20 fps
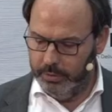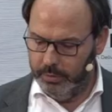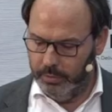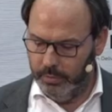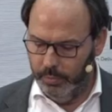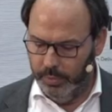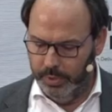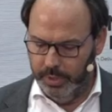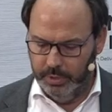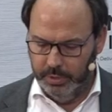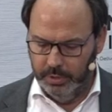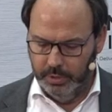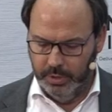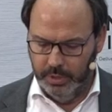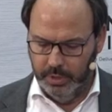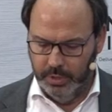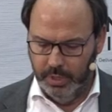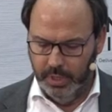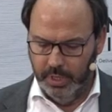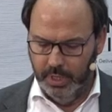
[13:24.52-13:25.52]
with
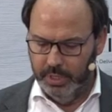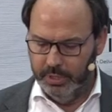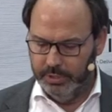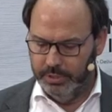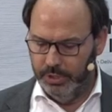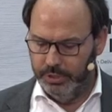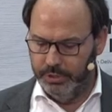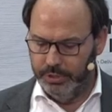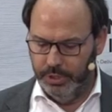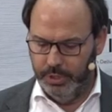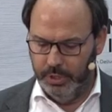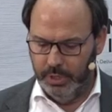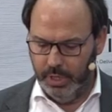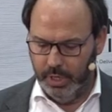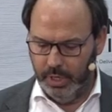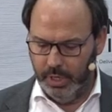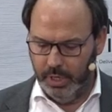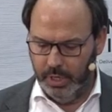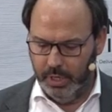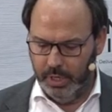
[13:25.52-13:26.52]
the CC uh,
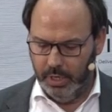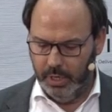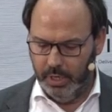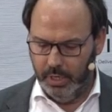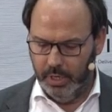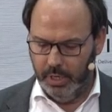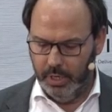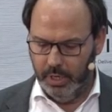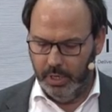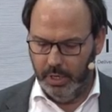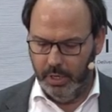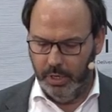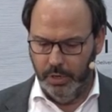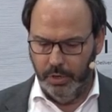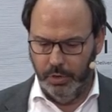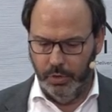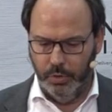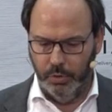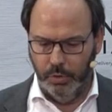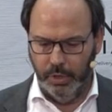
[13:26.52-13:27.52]
uh,
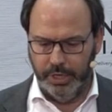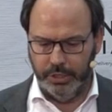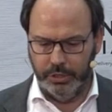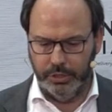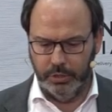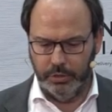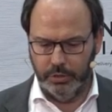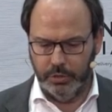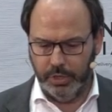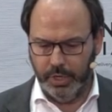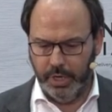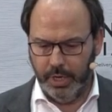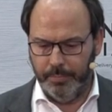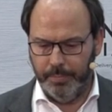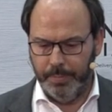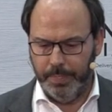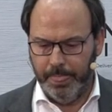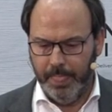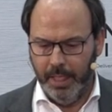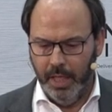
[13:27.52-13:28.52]
regulations, okay?
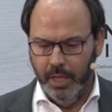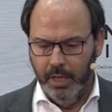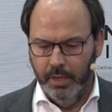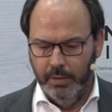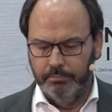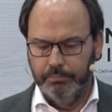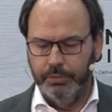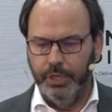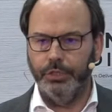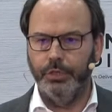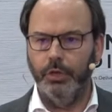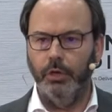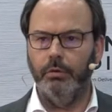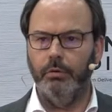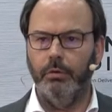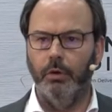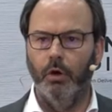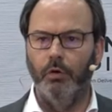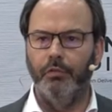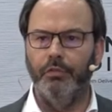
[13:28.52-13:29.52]
This
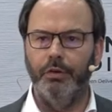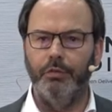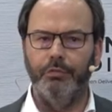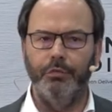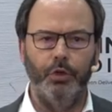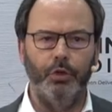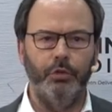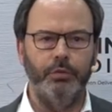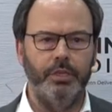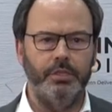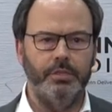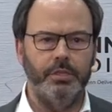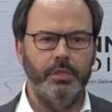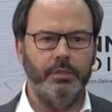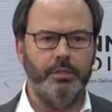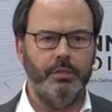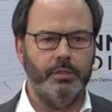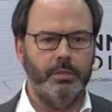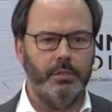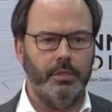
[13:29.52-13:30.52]
overview, this
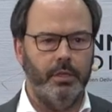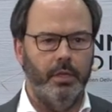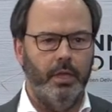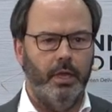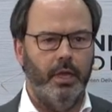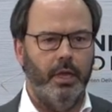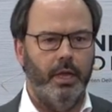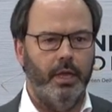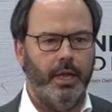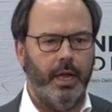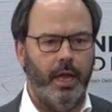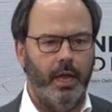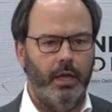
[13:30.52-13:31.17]
is a kind